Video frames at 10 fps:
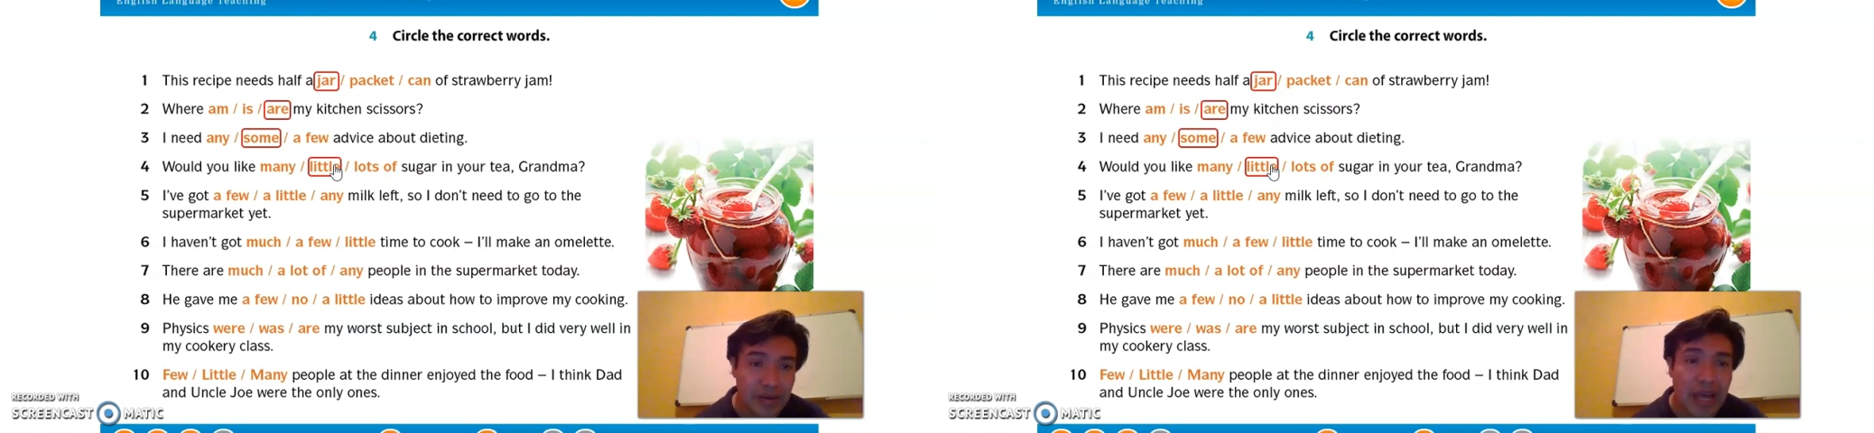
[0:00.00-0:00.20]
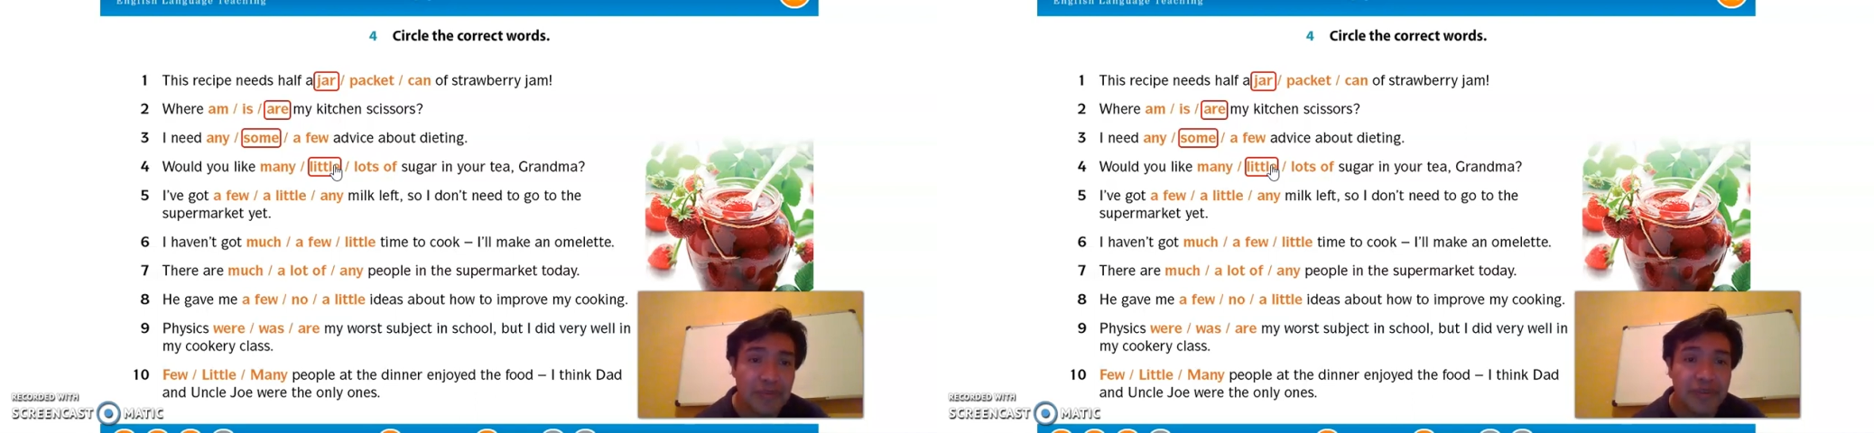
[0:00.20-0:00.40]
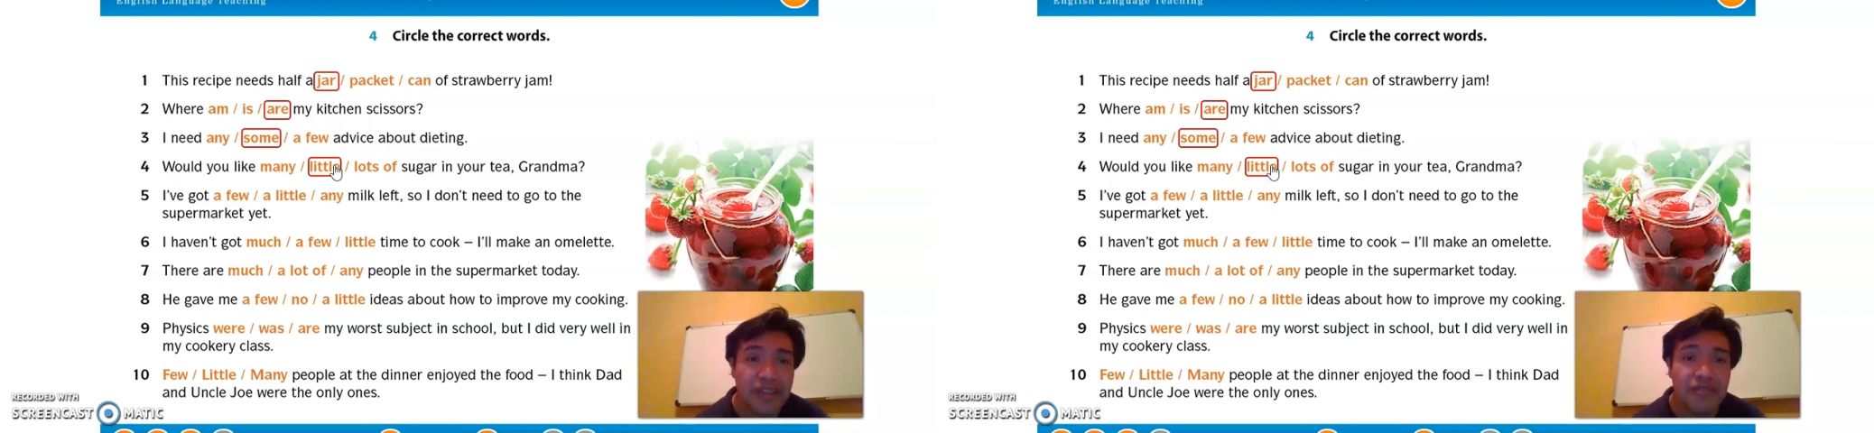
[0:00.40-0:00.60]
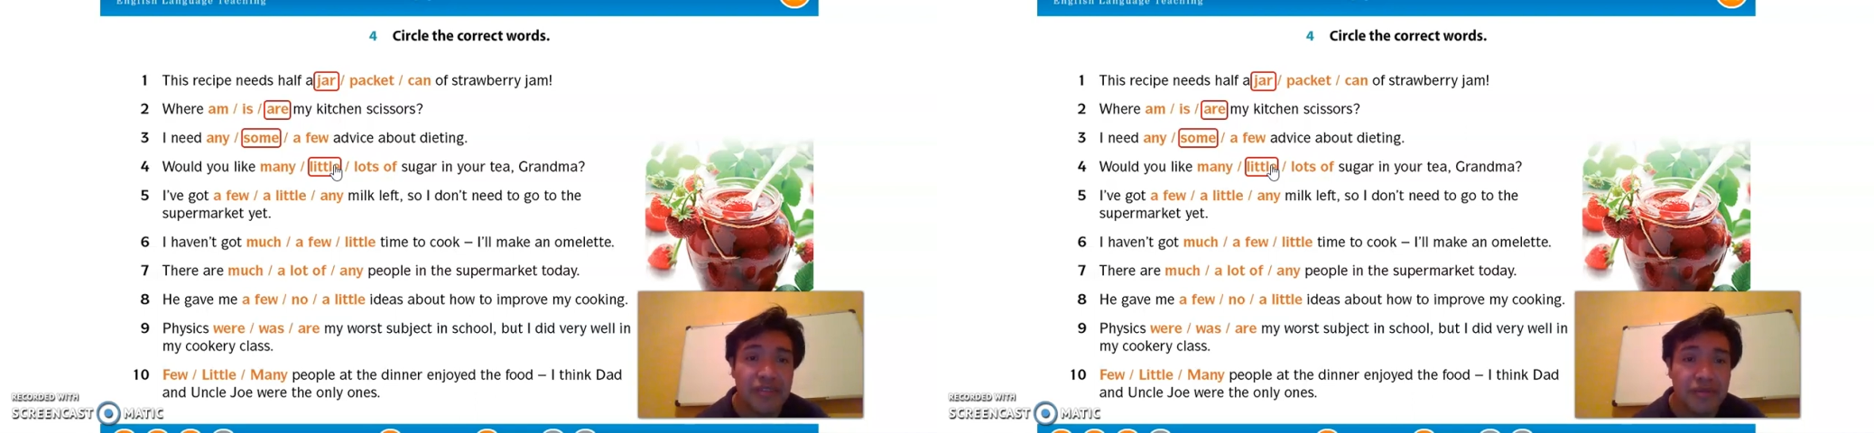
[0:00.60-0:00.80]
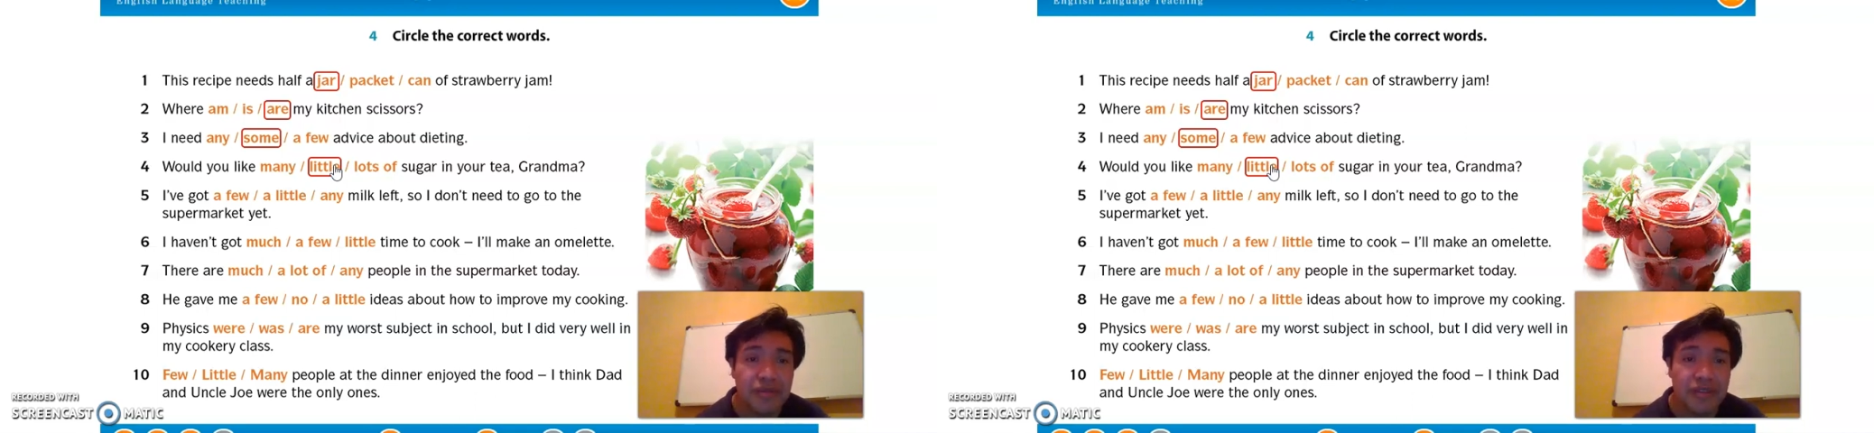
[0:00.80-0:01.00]
I've got a
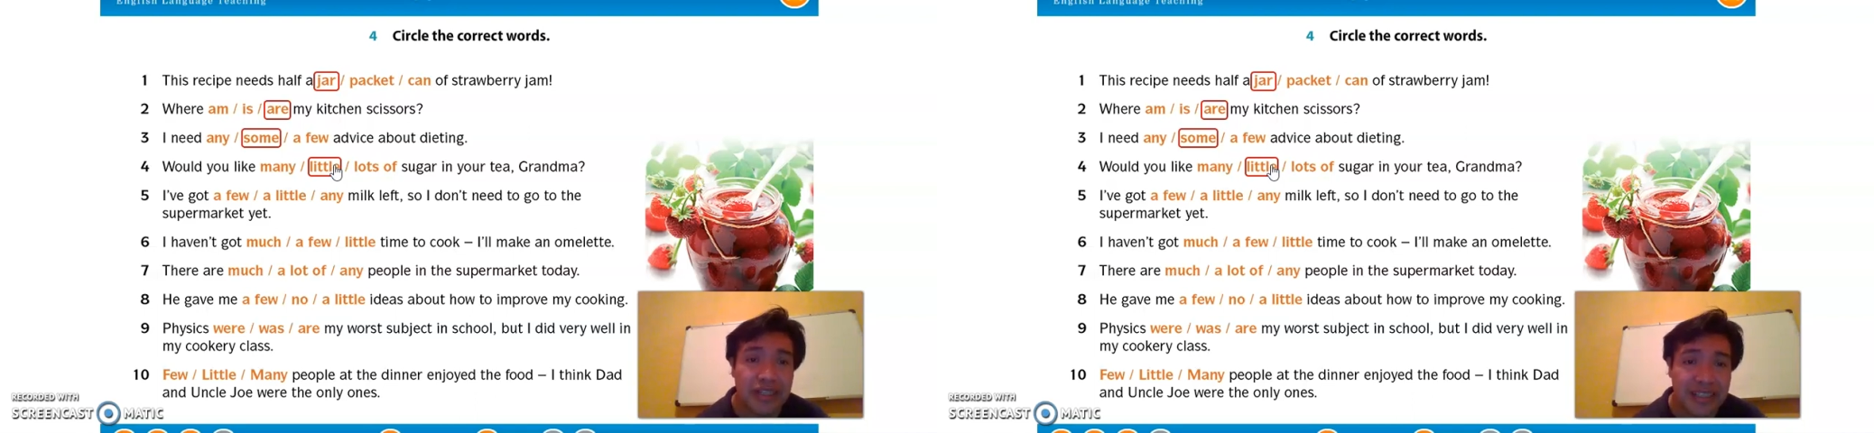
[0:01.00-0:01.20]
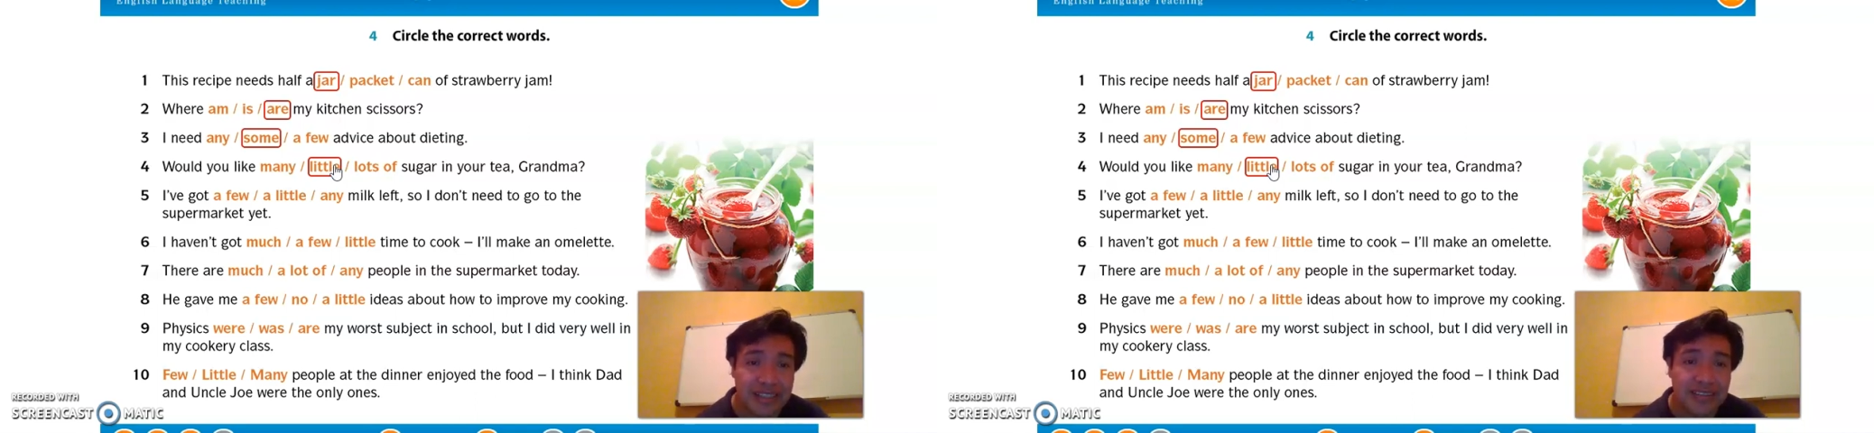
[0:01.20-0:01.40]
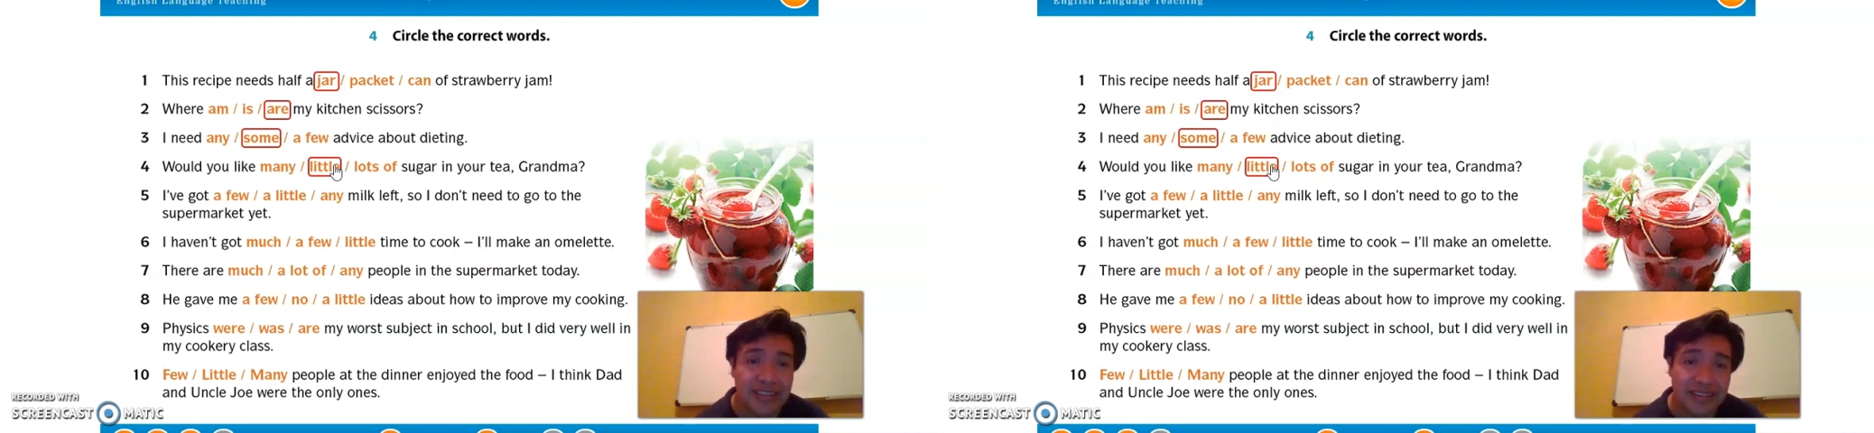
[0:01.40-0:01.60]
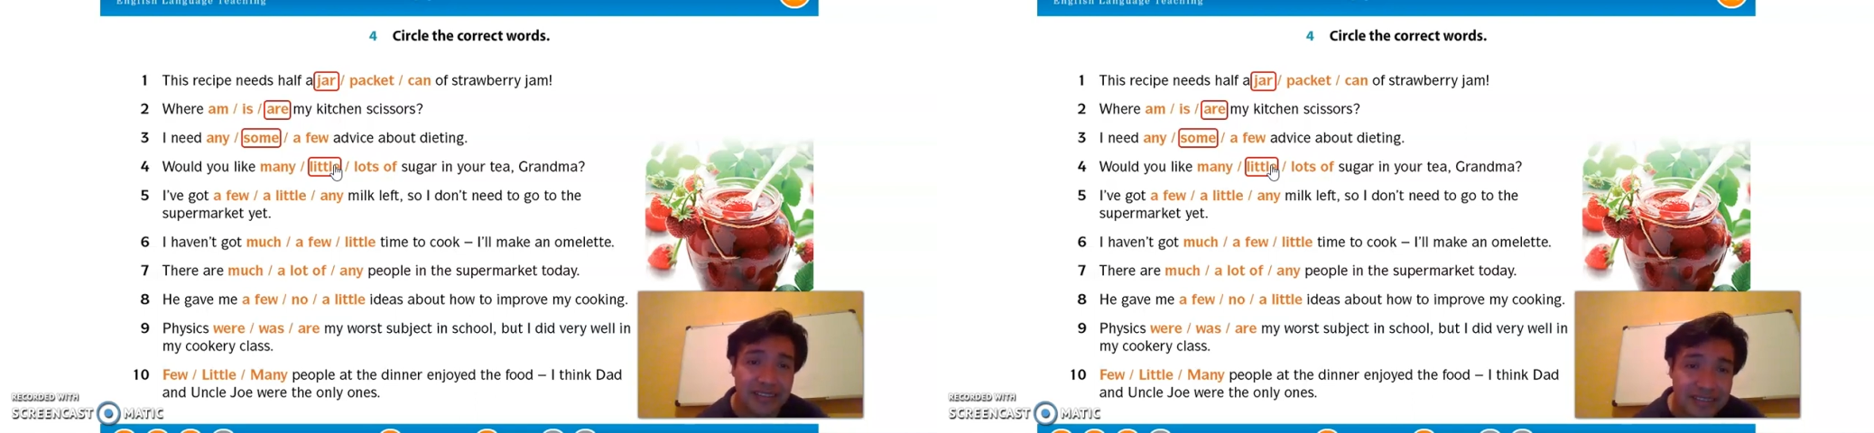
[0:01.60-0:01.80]
few or a little